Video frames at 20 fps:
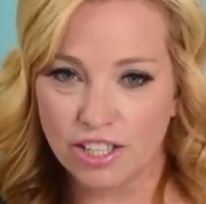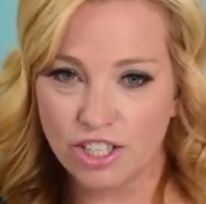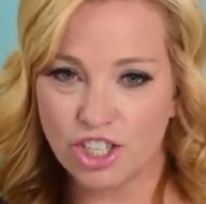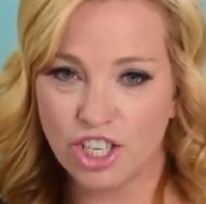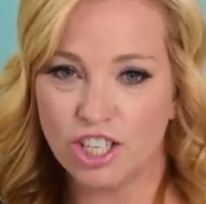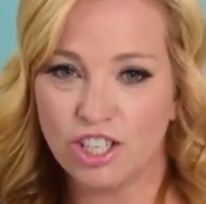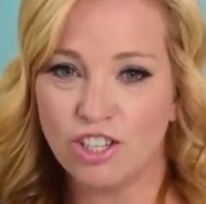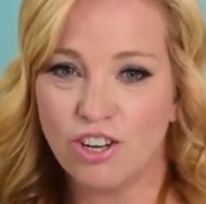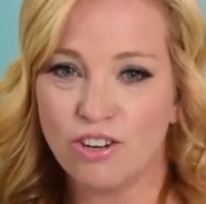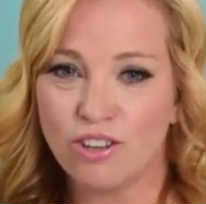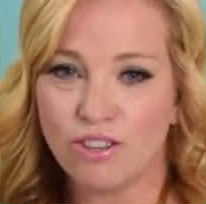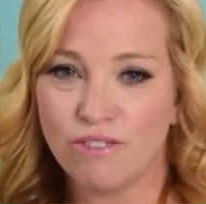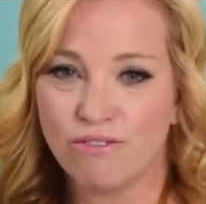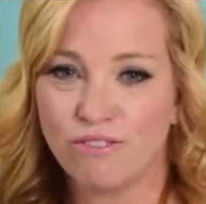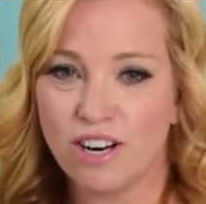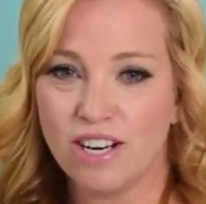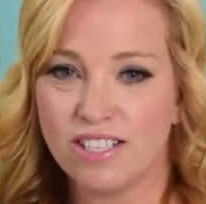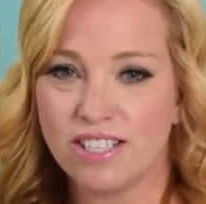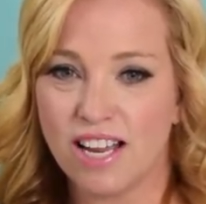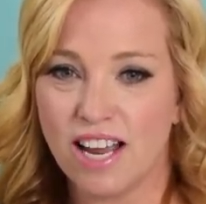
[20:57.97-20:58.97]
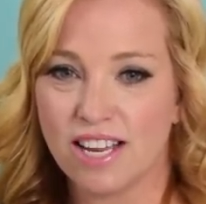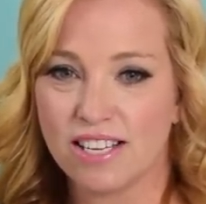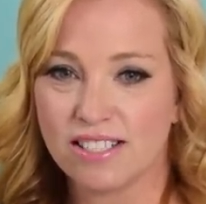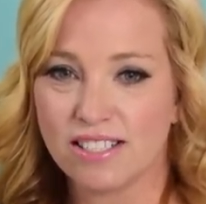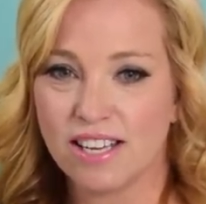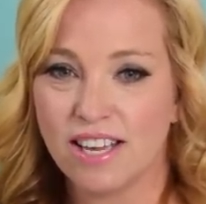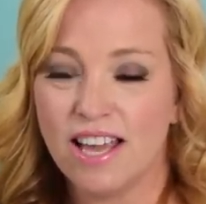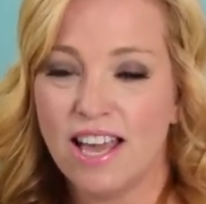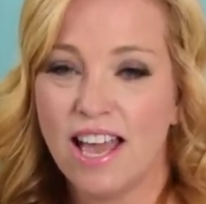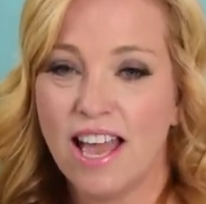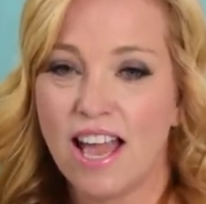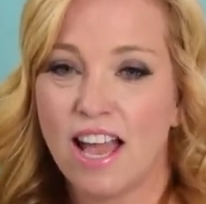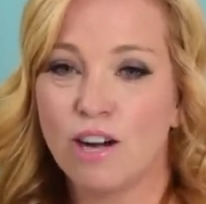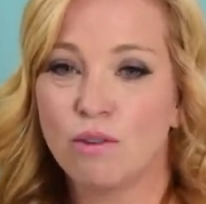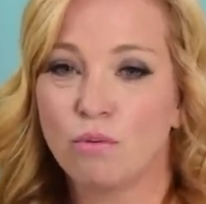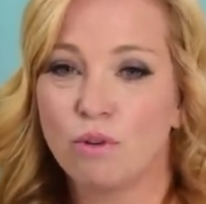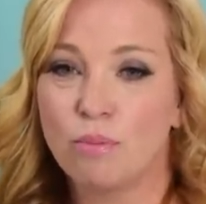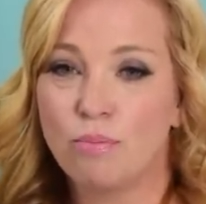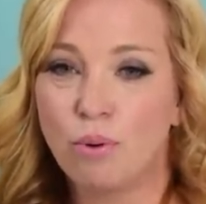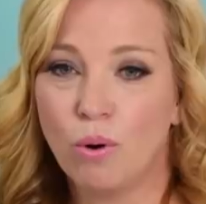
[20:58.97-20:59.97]
She had to go to the front desk
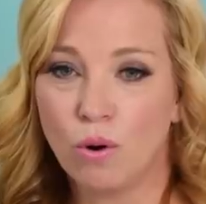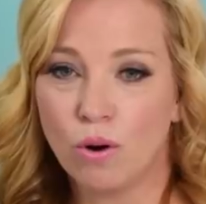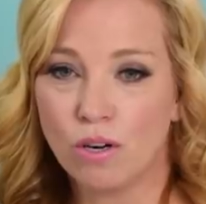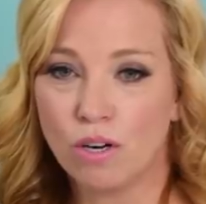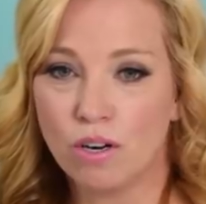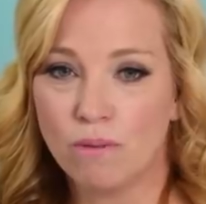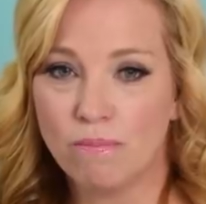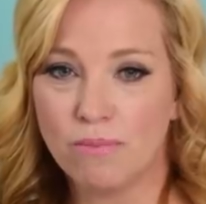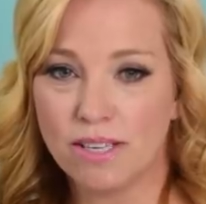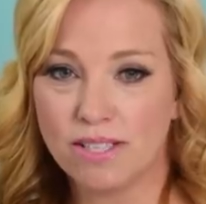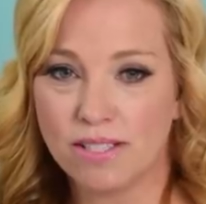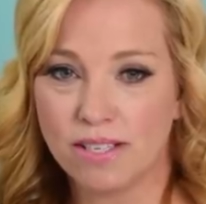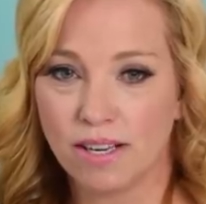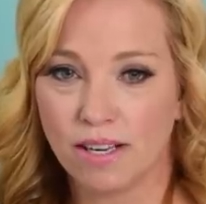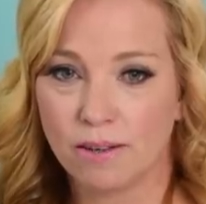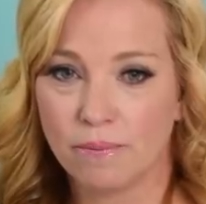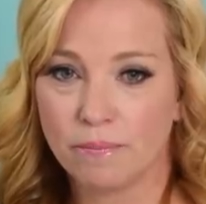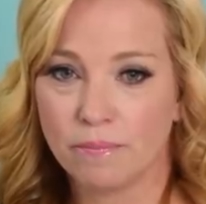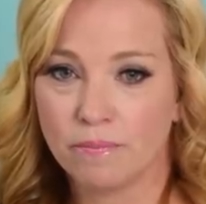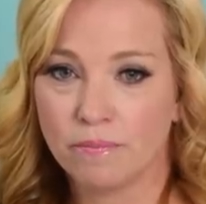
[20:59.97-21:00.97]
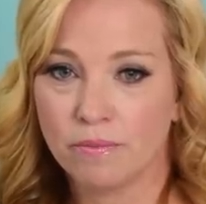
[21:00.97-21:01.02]
and report her missing.